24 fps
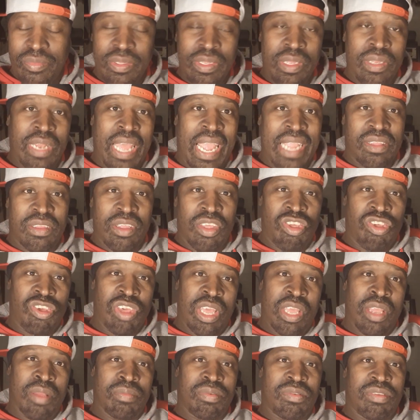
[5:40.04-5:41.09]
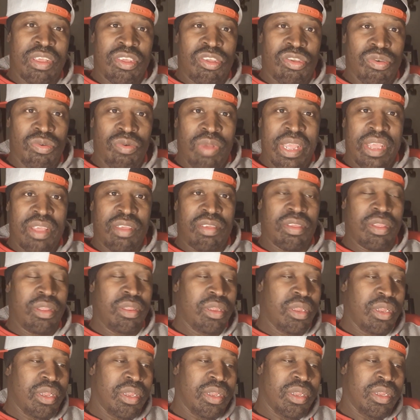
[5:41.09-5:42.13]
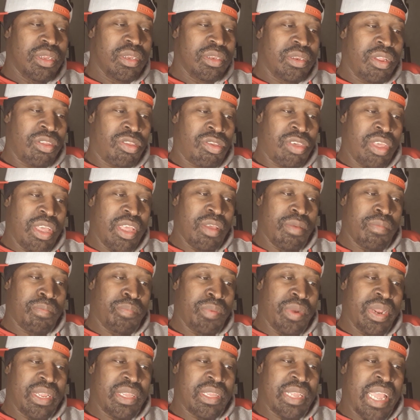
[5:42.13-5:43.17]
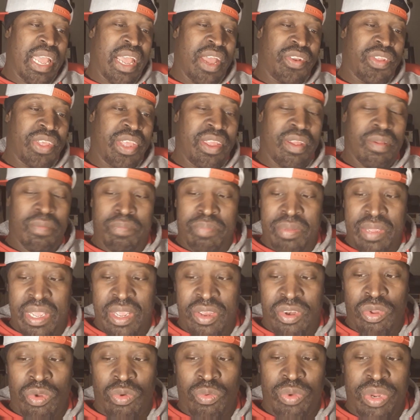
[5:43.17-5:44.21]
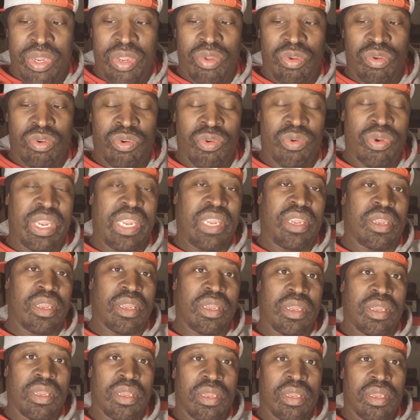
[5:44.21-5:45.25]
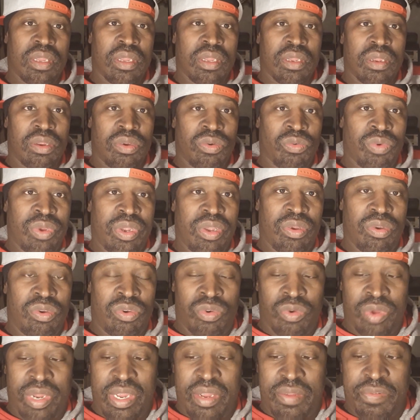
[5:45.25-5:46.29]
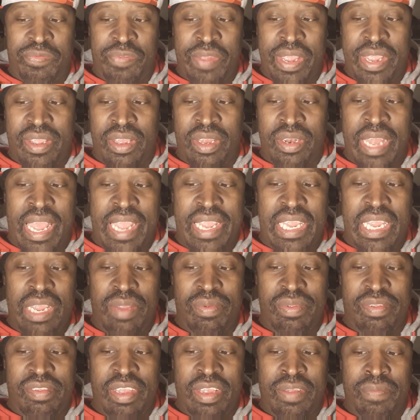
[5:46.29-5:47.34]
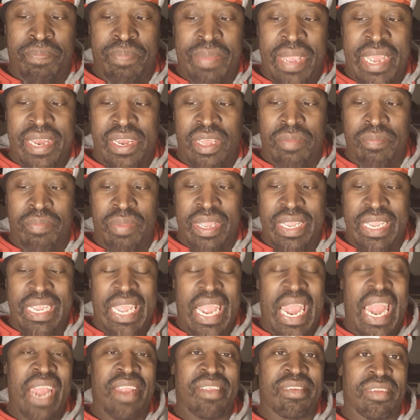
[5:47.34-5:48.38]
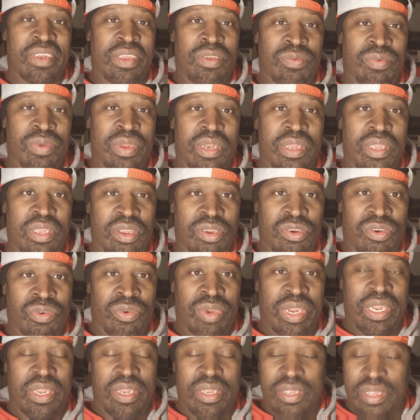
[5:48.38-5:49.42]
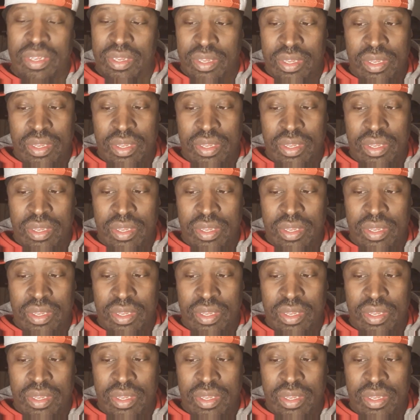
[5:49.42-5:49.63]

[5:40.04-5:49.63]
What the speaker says: like the gym situation, the gym breakdown of him being a real Greek, faking like he was Hispanic, but he actually really a Greek.